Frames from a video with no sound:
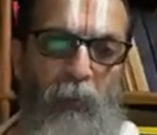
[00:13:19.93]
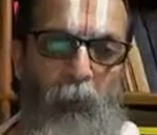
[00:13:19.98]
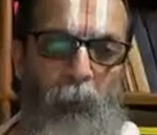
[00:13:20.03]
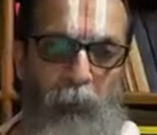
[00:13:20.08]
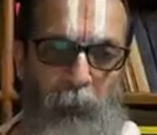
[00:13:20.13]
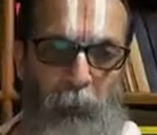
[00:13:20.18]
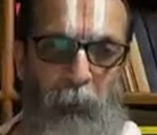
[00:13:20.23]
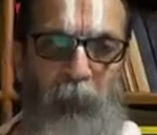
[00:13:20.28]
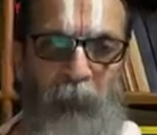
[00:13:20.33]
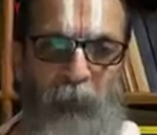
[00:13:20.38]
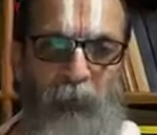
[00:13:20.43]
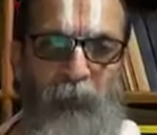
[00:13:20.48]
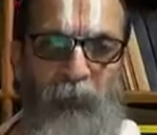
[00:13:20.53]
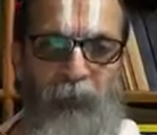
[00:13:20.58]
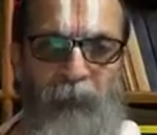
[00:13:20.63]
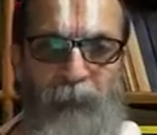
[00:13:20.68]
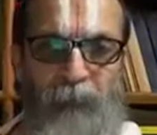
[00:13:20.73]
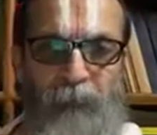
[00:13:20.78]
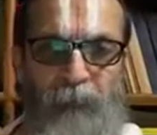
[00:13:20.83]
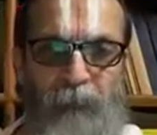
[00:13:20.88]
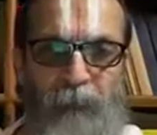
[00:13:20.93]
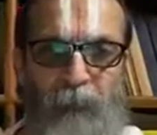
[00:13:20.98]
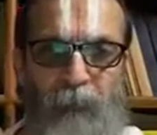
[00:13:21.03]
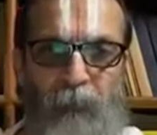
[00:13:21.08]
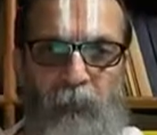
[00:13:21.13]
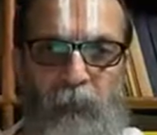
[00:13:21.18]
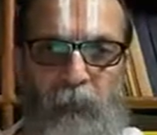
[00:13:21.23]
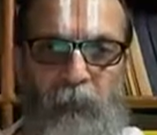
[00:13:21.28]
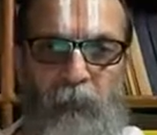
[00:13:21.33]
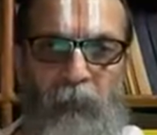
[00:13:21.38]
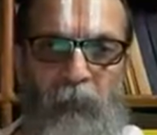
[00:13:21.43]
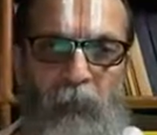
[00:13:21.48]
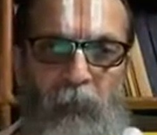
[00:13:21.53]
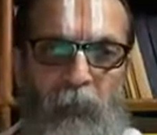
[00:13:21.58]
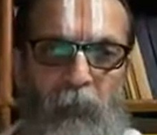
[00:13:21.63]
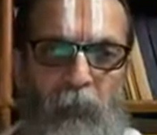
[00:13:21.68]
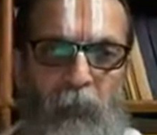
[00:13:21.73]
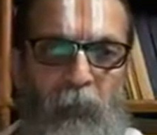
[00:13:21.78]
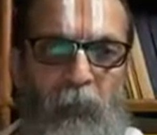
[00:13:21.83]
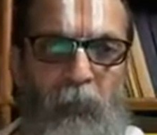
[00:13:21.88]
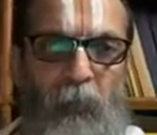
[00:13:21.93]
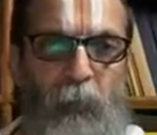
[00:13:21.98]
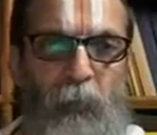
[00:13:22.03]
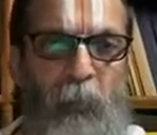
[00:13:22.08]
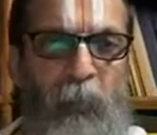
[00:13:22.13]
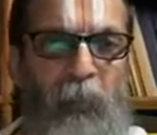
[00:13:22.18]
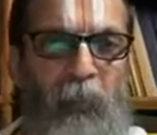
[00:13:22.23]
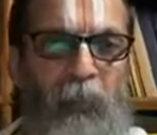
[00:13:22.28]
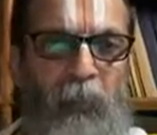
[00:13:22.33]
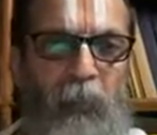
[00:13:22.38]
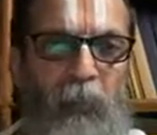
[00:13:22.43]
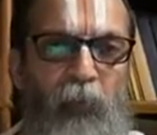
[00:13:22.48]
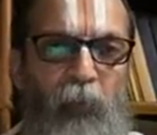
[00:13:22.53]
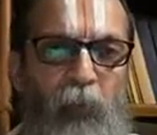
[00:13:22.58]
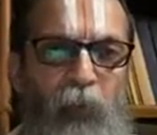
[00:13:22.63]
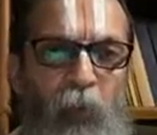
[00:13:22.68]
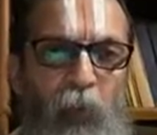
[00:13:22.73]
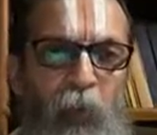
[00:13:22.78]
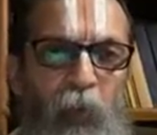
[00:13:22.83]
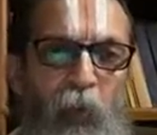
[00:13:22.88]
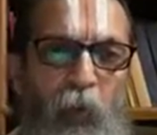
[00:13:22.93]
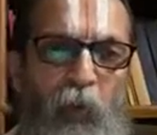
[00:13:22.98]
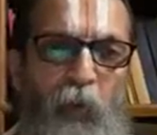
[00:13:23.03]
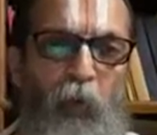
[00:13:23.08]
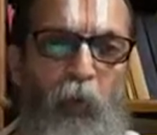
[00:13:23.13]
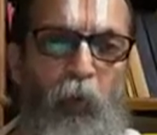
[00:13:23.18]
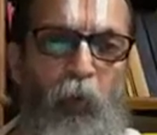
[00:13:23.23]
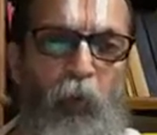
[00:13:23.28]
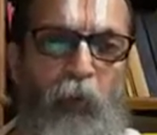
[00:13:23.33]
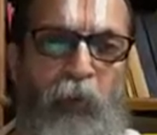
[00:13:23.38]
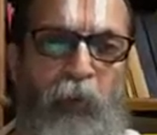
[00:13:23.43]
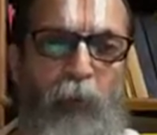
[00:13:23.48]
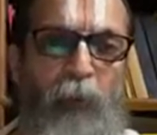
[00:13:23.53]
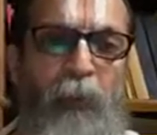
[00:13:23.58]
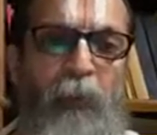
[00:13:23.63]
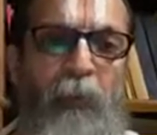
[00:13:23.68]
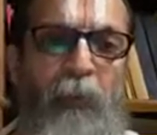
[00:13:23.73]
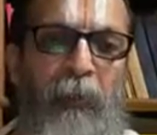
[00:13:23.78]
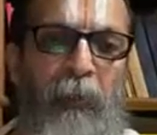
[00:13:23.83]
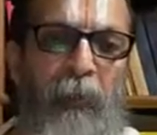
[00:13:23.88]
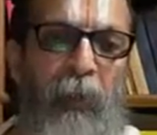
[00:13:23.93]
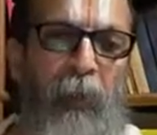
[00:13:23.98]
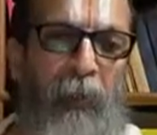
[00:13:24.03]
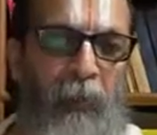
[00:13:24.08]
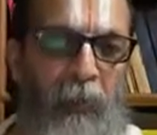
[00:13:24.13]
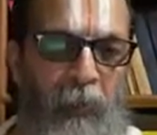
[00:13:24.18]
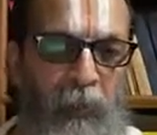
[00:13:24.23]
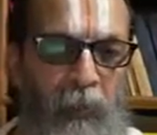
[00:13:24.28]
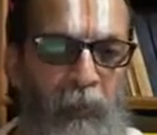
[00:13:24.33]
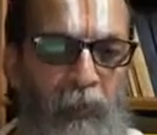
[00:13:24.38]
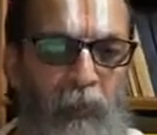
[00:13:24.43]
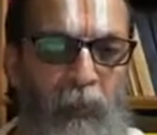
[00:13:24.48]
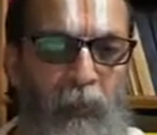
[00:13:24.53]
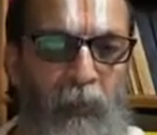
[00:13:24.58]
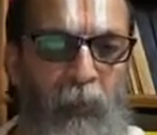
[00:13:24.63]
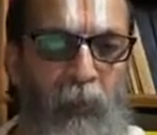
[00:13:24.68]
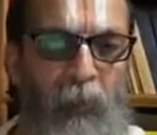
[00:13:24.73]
Which means, spirit and soul are two different realities,